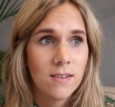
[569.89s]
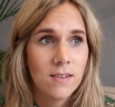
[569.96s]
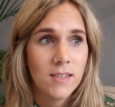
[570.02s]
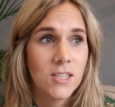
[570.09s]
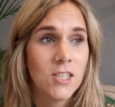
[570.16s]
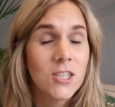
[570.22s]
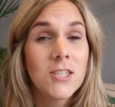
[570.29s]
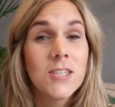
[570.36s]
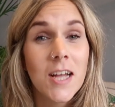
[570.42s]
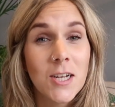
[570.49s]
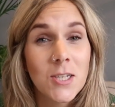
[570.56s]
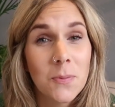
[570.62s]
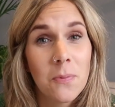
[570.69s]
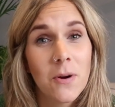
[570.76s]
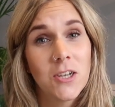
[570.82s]
It's just
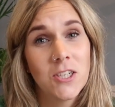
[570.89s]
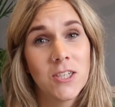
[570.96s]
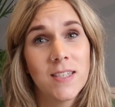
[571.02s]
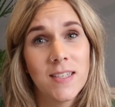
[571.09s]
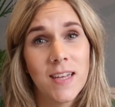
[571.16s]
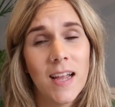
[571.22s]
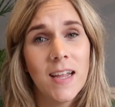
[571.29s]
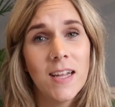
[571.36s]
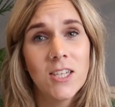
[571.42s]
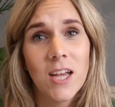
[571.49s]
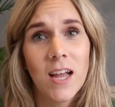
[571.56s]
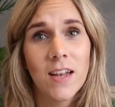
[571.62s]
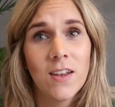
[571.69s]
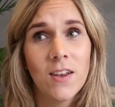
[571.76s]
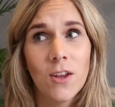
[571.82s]
such a precious stage,
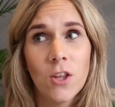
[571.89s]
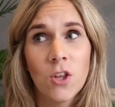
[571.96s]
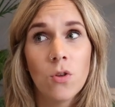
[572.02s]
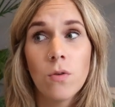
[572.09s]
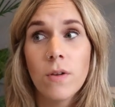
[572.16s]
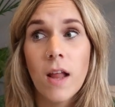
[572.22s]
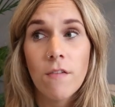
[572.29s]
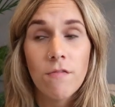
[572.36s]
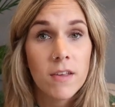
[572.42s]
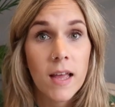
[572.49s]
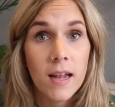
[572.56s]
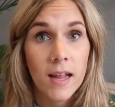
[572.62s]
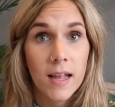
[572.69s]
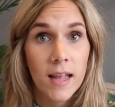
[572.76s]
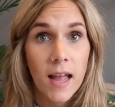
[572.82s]
and you'll never
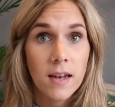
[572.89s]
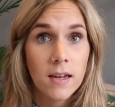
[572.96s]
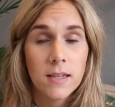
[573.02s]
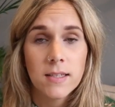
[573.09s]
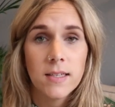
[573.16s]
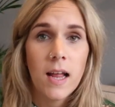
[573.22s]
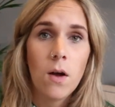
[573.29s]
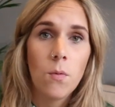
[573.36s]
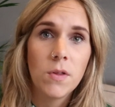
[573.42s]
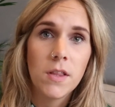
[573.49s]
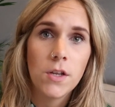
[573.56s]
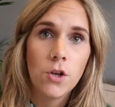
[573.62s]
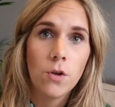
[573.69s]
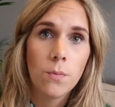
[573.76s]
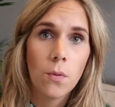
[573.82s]
get it again, because now with
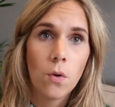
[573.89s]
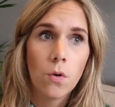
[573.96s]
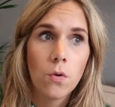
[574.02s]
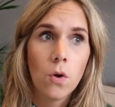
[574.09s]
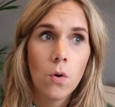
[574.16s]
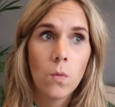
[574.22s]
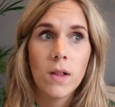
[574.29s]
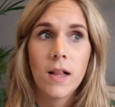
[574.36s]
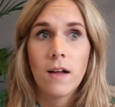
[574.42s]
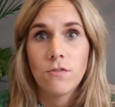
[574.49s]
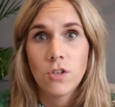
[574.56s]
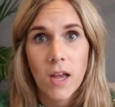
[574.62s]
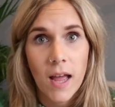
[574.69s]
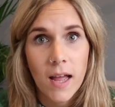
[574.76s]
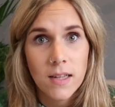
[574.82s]
the newborn, we'll
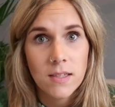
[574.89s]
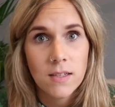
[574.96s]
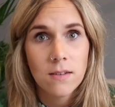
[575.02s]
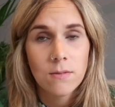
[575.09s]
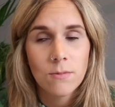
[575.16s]
have Jet,